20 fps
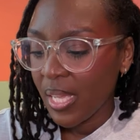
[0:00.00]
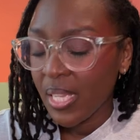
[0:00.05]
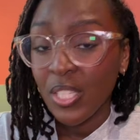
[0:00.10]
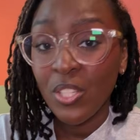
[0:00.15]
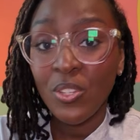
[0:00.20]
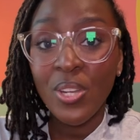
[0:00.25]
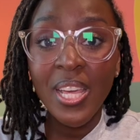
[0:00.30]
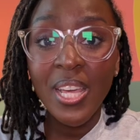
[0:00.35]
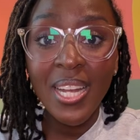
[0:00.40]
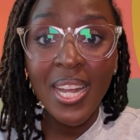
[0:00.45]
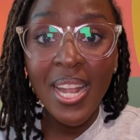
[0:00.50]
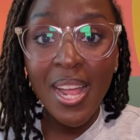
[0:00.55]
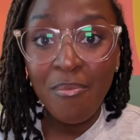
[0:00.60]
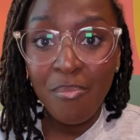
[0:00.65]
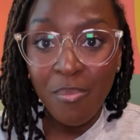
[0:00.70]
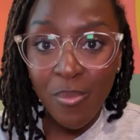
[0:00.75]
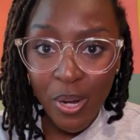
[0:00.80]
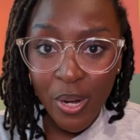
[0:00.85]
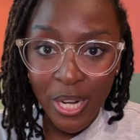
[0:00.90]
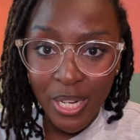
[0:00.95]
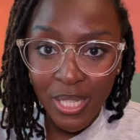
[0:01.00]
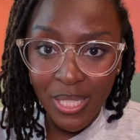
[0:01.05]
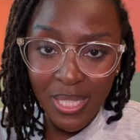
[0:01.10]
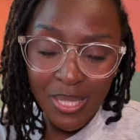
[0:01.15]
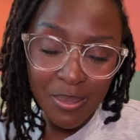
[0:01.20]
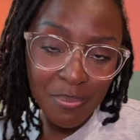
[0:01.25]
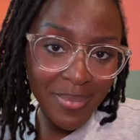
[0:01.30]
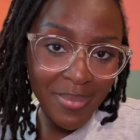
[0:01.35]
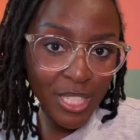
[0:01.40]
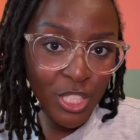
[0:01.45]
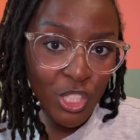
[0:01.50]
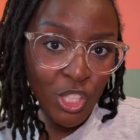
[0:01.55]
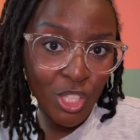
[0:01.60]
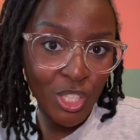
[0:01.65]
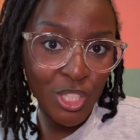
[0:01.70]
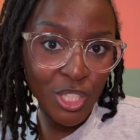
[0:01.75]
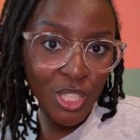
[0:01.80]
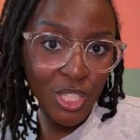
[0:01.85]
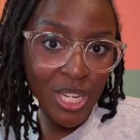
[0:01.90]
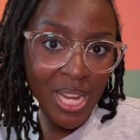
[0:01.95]
So now that I've marked my
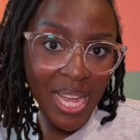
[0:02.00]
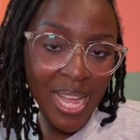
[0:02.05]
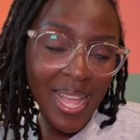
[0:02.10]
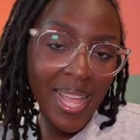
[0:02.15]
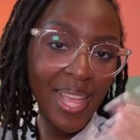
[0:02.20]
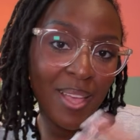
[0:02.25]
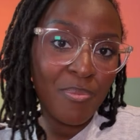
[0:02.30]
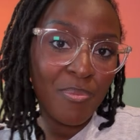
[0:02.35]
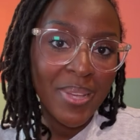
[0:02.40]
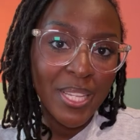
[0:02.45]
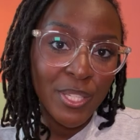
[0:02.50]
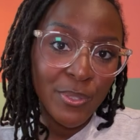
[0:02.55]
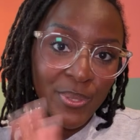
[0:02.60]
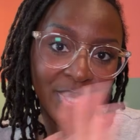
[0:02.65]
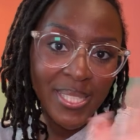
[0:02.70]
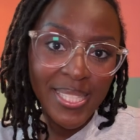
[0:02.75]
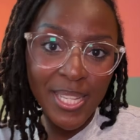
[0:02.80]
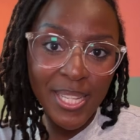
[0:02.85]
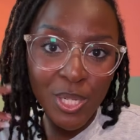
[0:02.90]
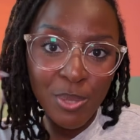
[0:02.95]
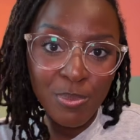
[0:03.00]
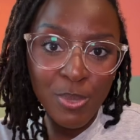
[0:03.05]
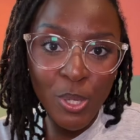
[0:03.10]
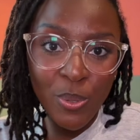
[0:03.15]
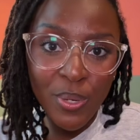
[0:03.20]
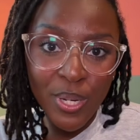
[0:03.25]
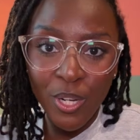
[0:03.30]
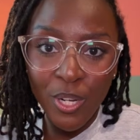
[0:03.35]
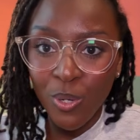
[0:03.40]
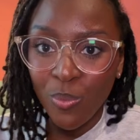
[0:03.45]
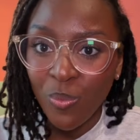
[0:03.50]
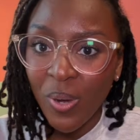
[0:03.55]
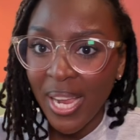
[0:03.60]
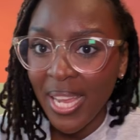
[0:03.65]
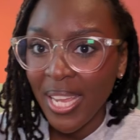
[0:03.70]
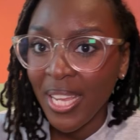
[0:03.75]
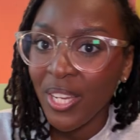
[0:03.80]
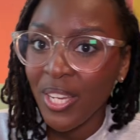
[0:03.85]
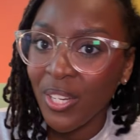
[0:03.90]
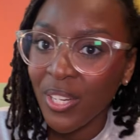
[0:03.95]
shirt, I have my little setup going on right
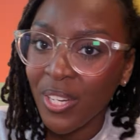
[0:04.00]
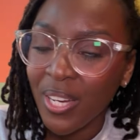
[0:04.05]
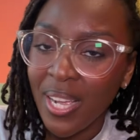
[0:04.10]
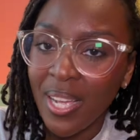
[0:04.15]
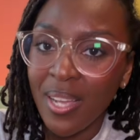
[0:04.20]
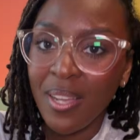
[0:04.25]
here.